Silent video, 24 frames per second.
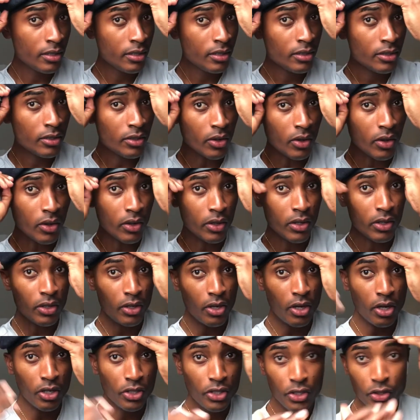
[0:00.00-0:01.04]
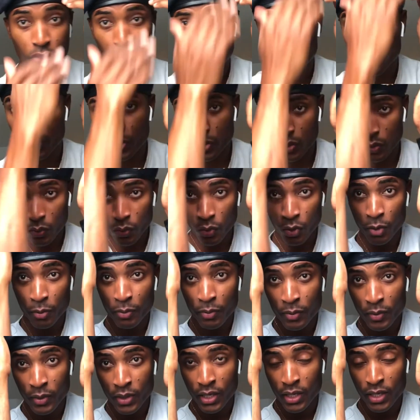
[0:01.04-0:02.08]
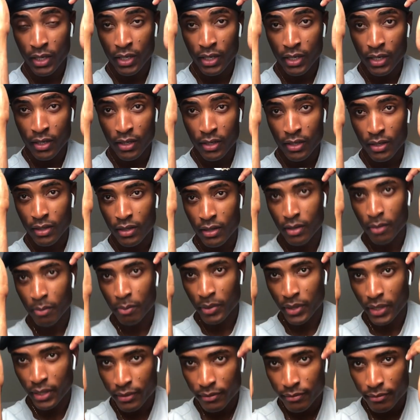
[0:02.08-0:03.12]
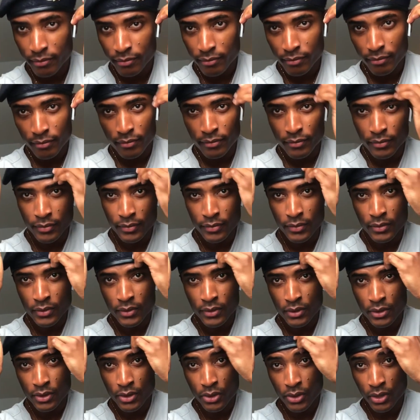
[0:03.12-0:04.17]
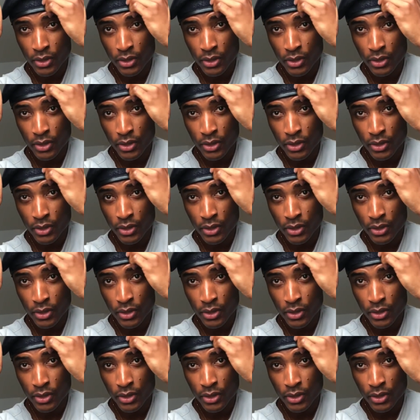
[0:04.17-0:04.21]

So all you do is swoop the bit to